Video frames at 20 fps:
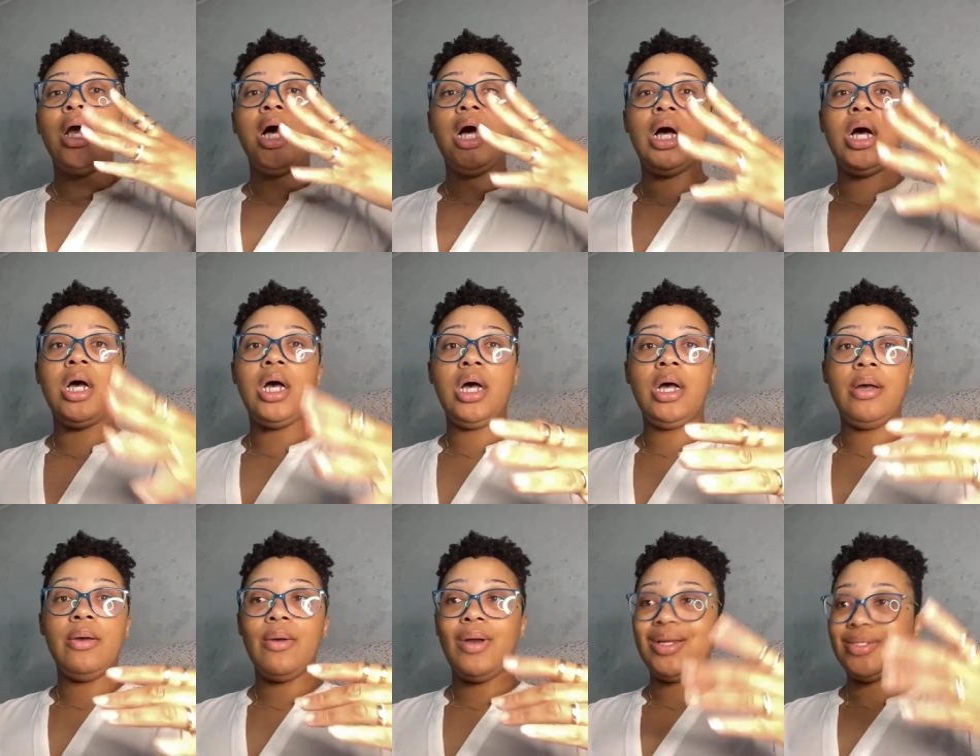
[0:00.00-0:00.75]

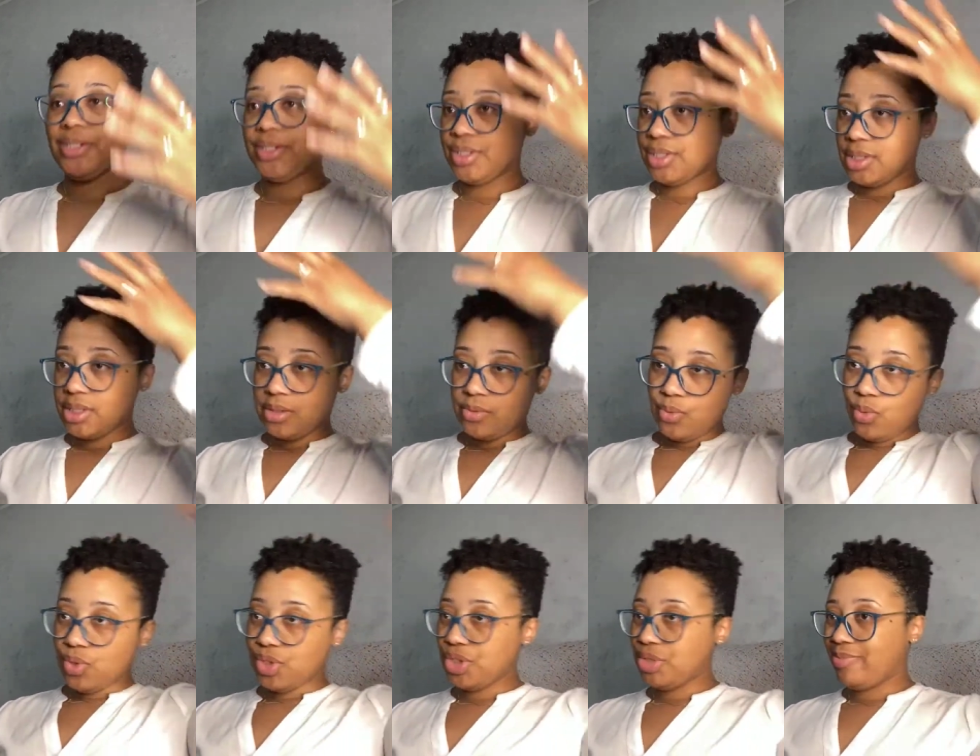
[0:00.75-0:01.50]
Uh, I just
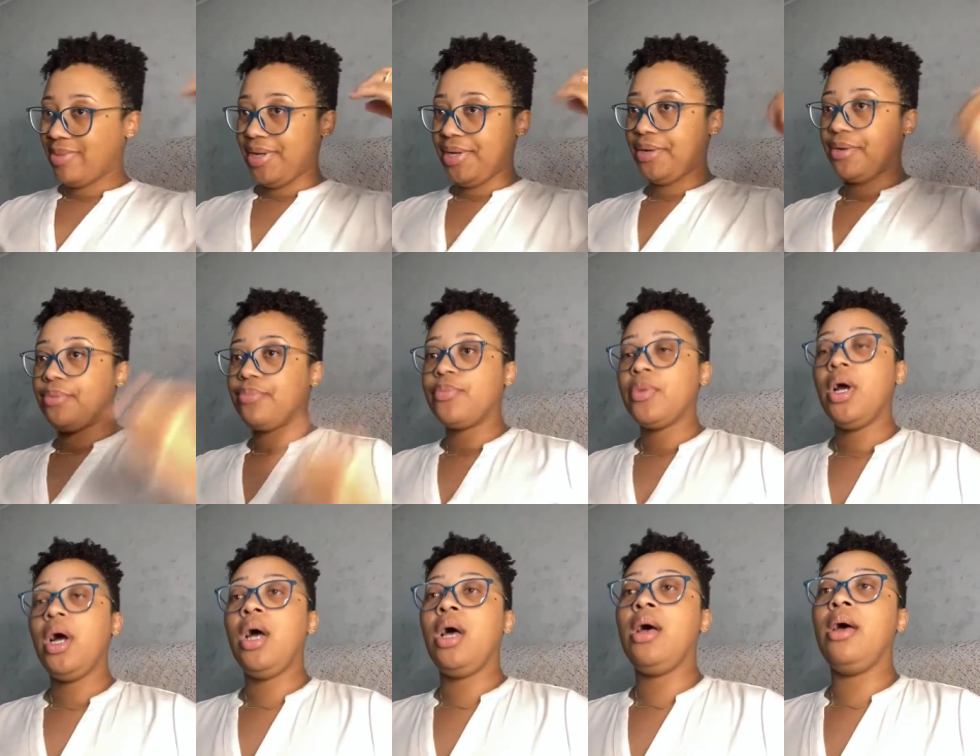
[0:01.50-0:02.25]
washed my hair.
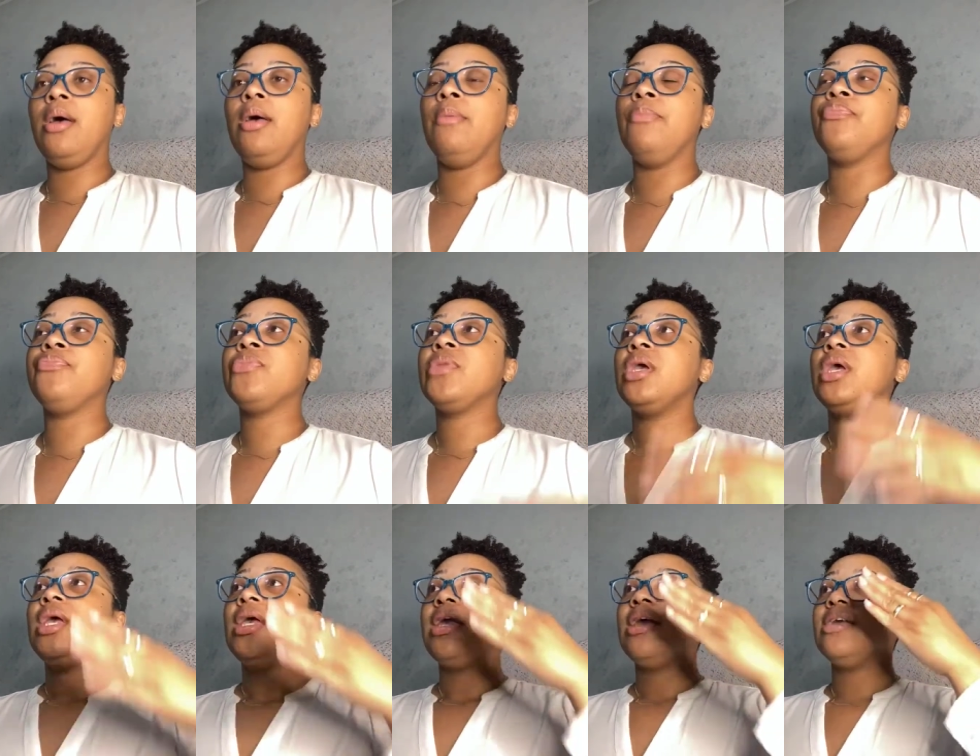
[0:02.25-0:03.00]
Um,
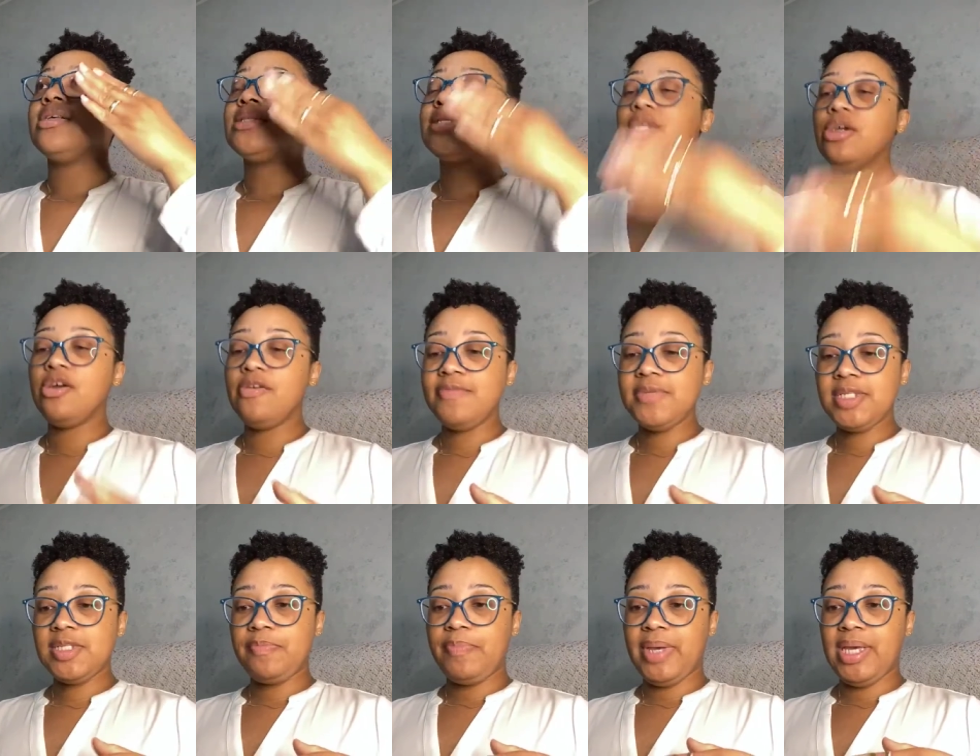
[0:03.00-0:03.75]

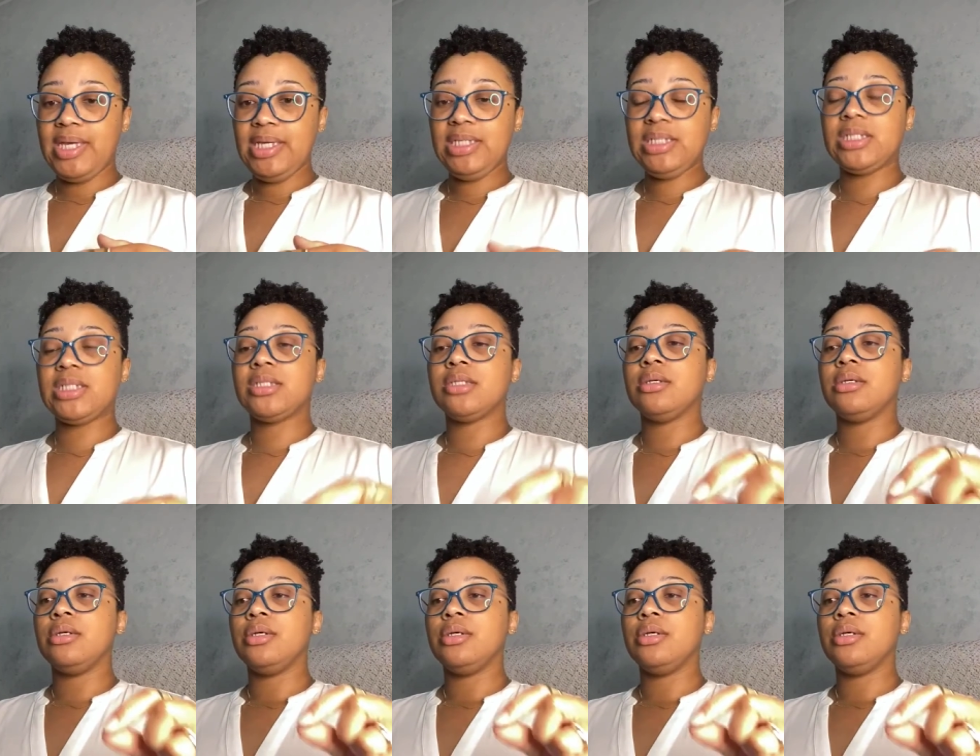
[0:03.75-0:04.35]
Service-based,